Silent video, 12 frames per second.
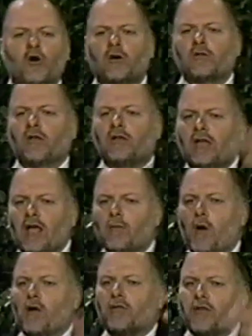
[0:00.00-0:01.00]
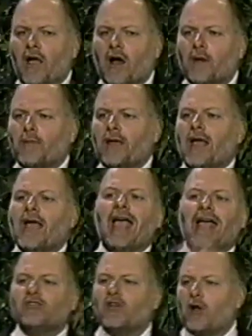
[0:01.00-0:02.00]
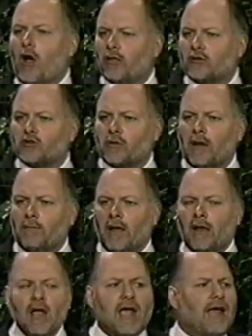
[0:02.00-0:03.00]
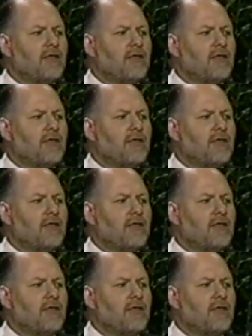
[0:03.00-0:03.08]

took the chemotherapy and did all the treatment.